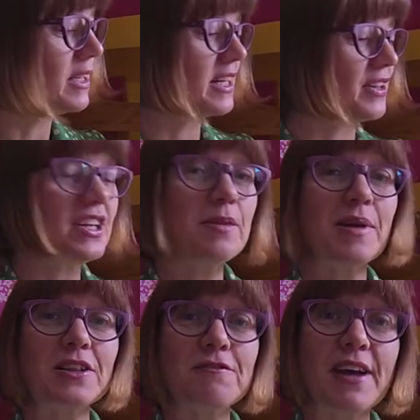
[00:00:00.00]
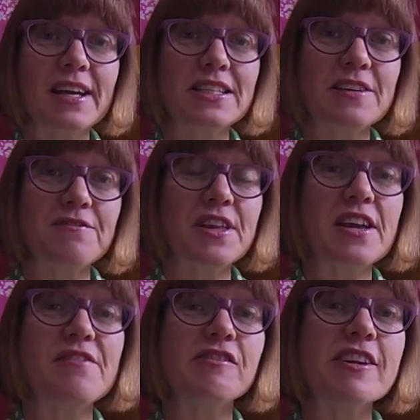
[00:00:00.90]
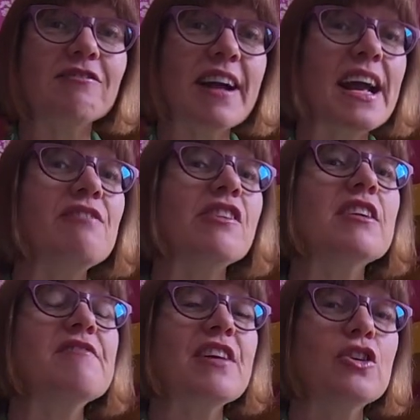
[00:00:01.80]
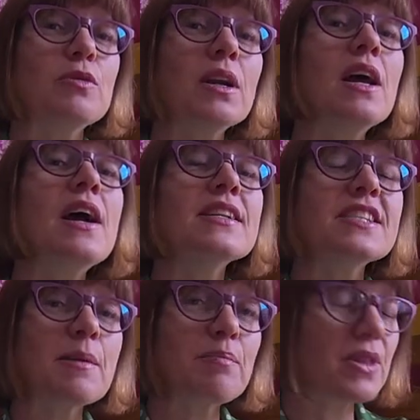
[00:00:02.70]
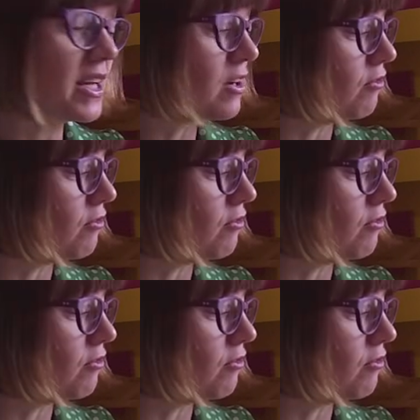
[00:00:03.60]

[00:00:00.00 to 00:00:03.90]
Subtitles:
Now think about the fact if they're very rare and very valuable, something